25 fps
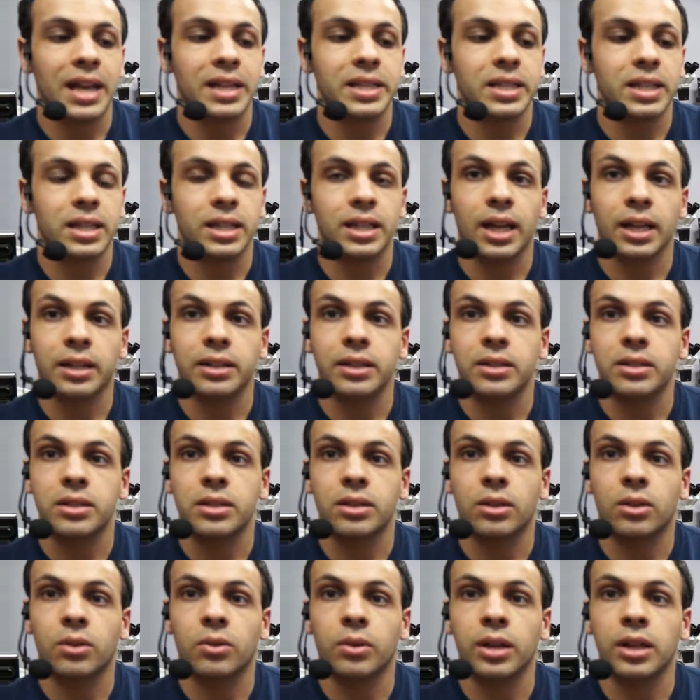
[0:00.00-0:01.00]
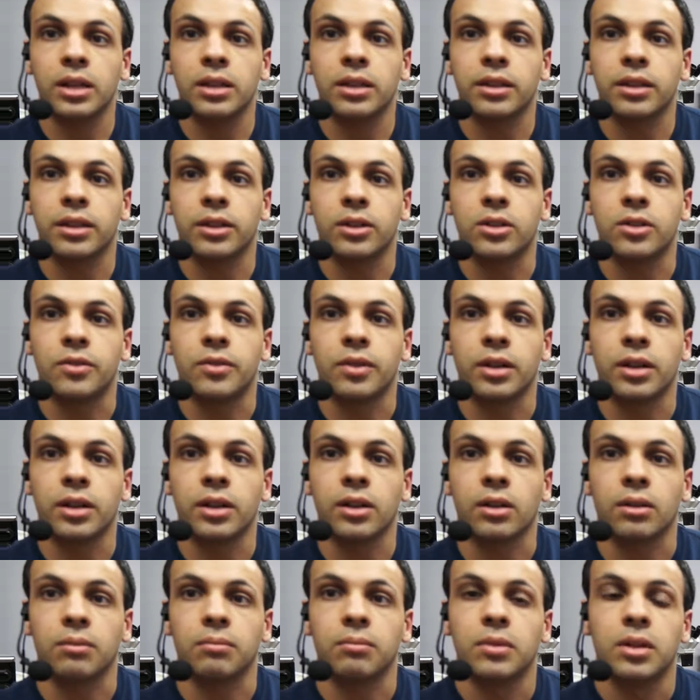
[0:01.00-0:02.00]
That is connecting to the green thing over
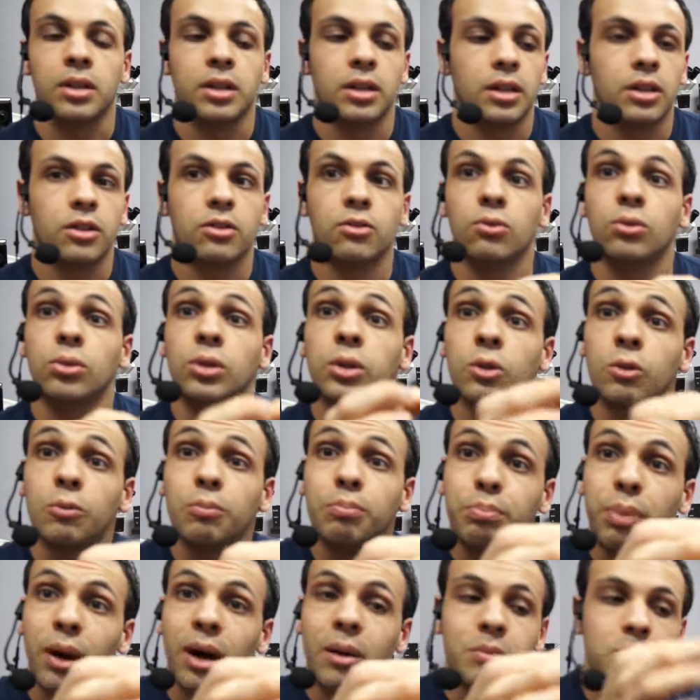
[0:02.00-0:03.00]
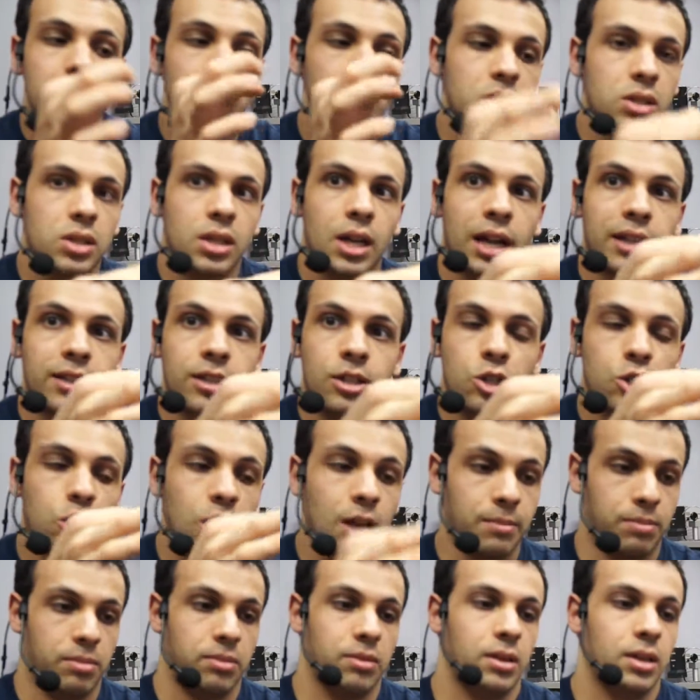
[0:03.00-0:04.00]
here through little bumps inside the
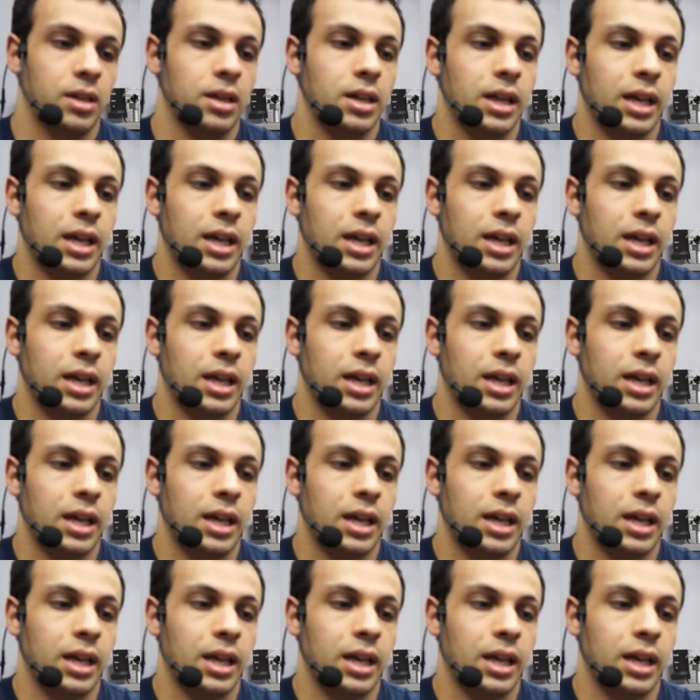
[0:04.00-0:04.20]
chip.